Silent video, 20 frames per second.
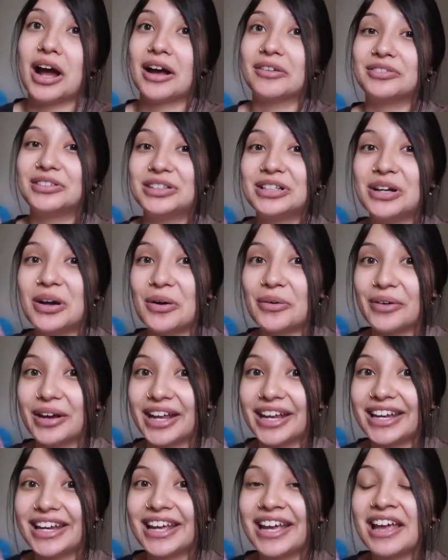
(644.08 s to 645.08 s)
have to go
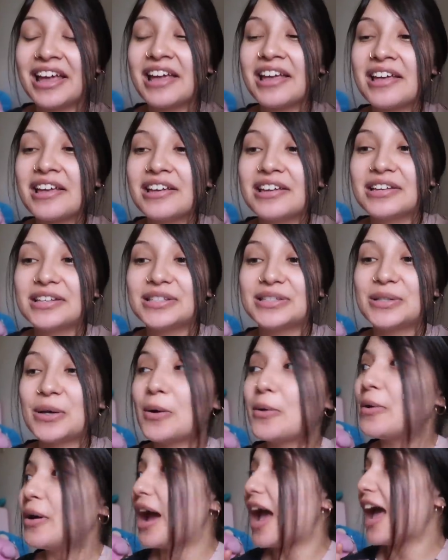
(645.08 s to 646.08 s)
in
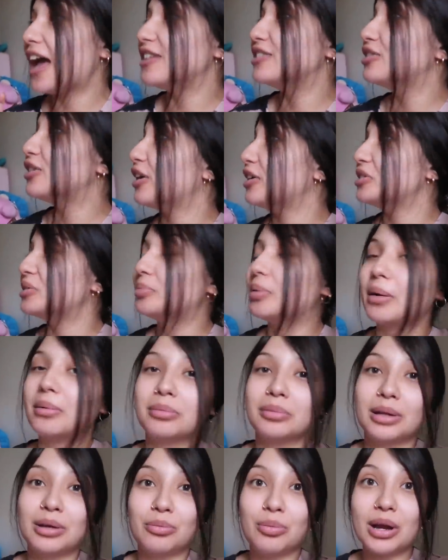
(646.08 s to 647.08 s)
so as you guys are
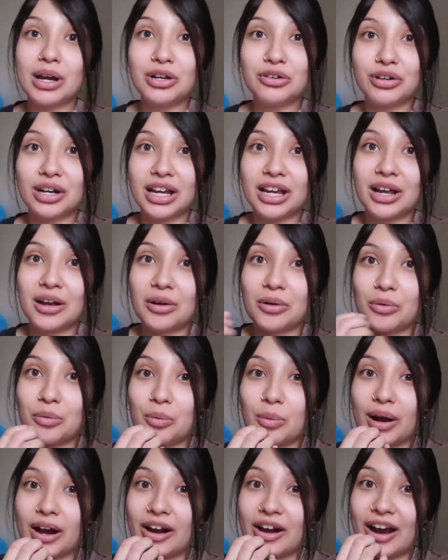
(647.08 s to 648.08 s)
probably wondering,
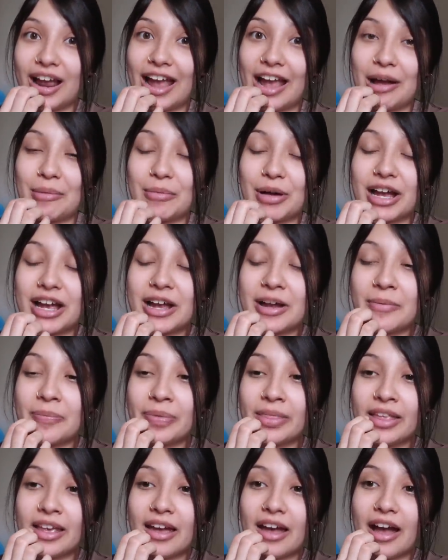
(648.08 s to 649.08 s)
where am I?
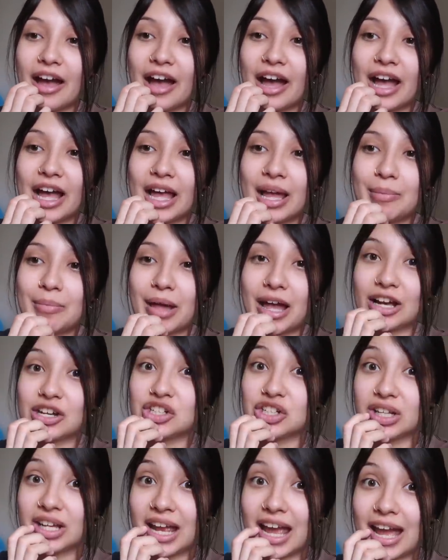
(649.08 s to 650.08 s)
I'm
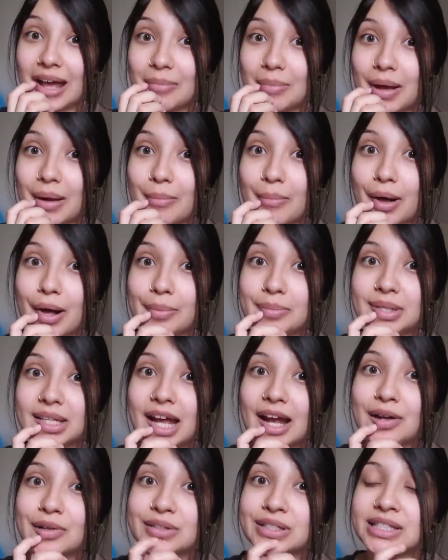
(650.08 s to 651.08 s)
actually at my mom's
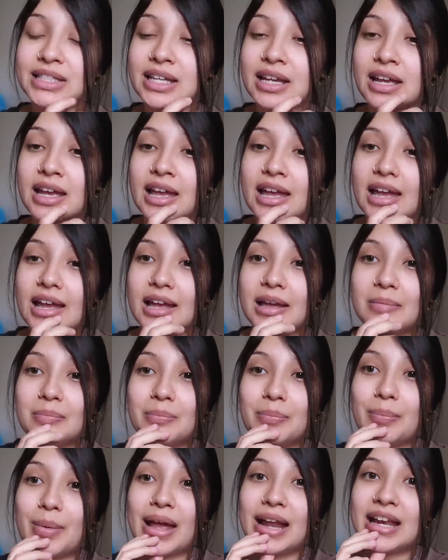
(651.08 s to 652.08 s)
house.
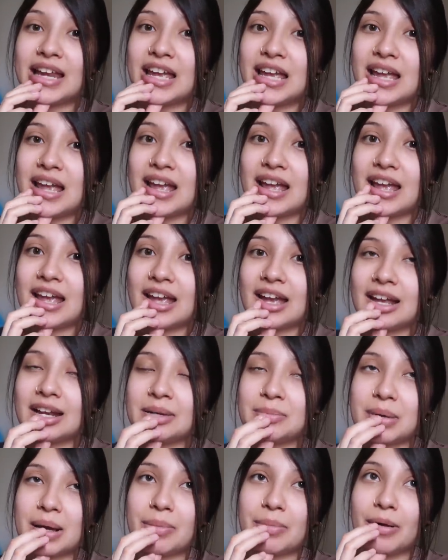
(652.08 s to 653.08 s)
Benny
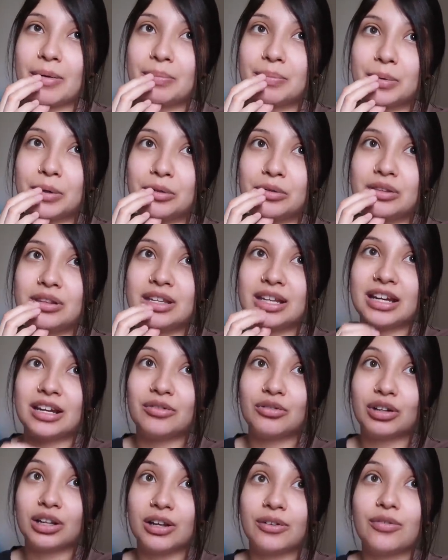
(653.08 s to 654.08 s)
and my mom both
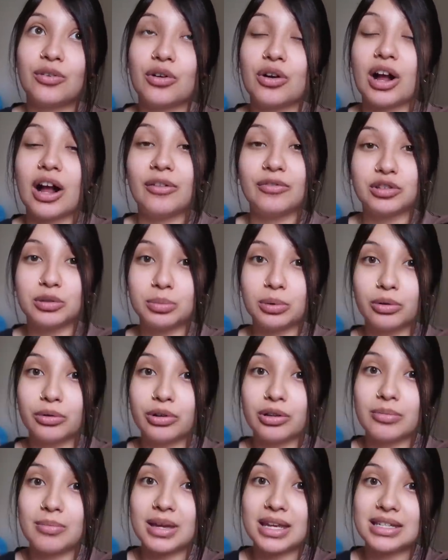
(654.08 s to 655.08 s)
didn't really feel comfortable
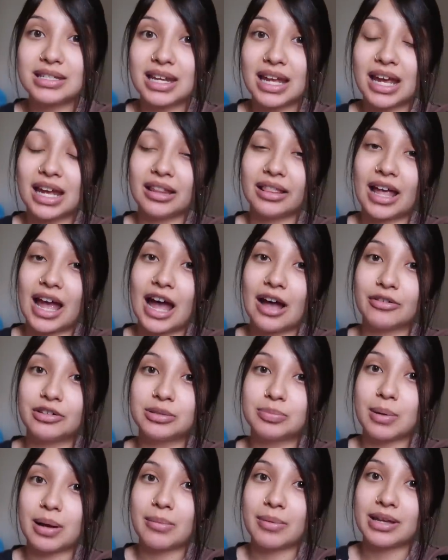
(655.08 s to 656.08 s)
with me staying at the
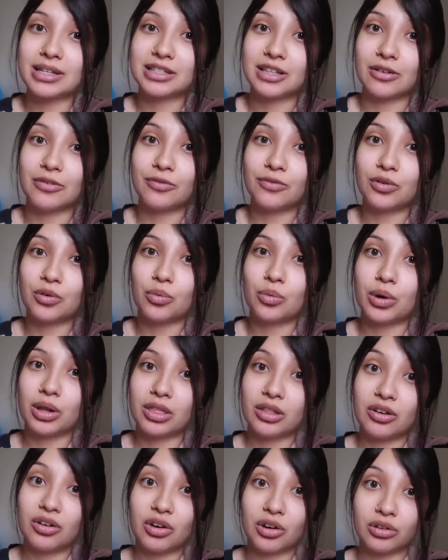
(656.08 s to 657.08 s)
house by myself
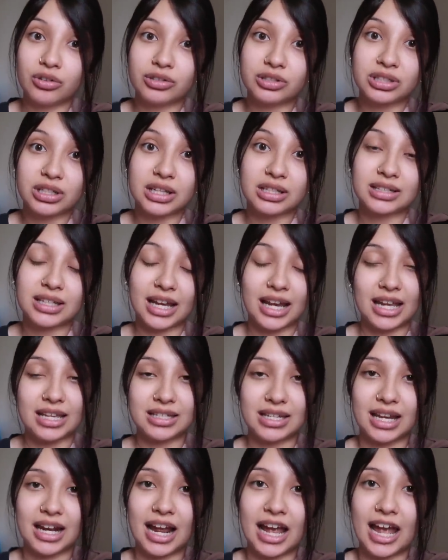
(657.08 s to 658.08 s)
with the girls because like I
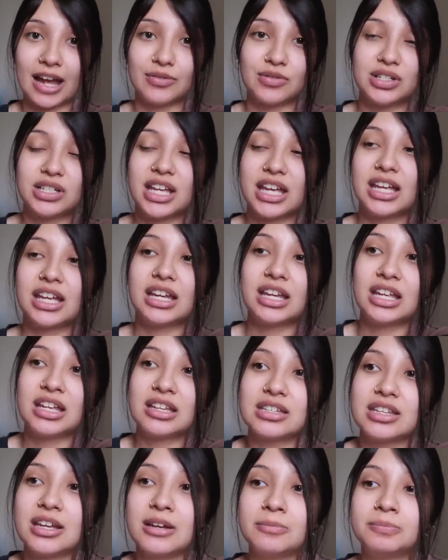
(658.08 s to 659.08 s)
said, I have to take it
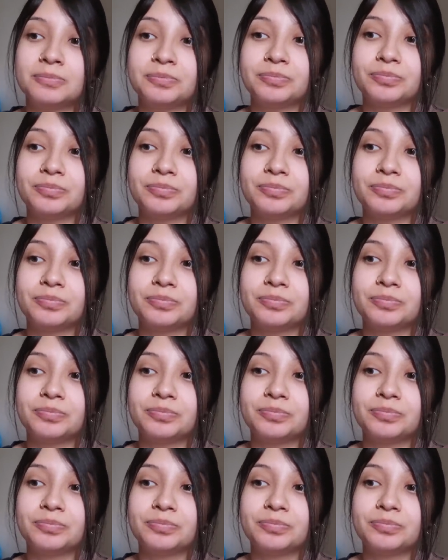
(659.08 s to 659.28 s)
easy.